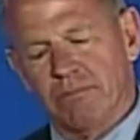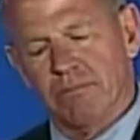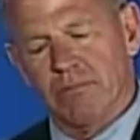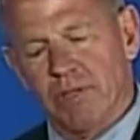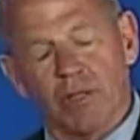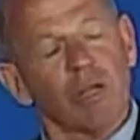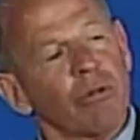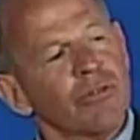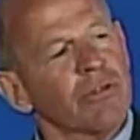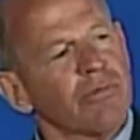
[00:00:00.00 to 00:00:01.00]
the
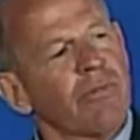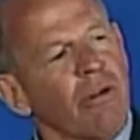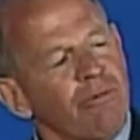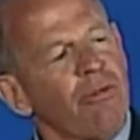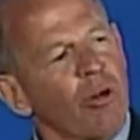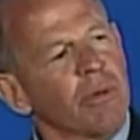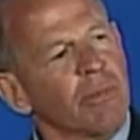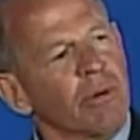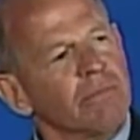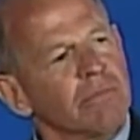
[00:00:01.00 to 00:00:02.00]
liberals are
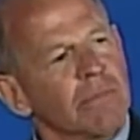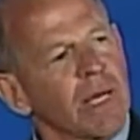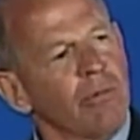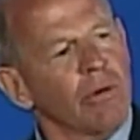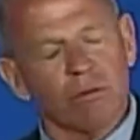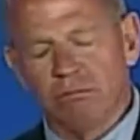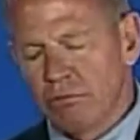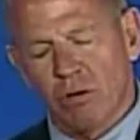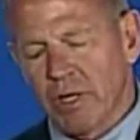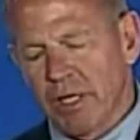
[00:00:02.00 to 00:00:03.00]
formidable. They will
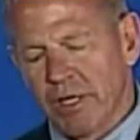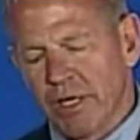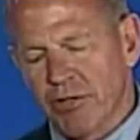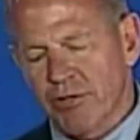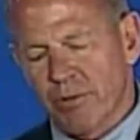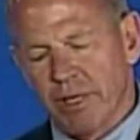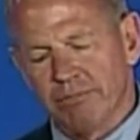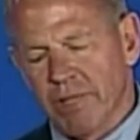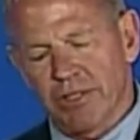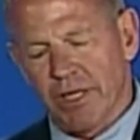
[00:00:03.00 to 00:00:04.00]
go to any extreme.
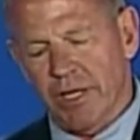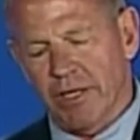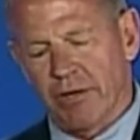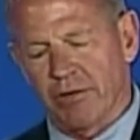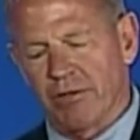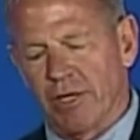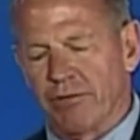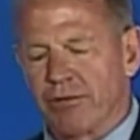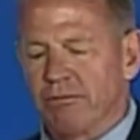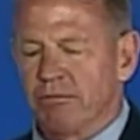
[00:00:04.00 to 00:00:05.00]
Let's not kid
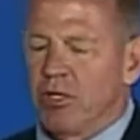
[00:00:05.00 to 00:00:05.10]
ourselves.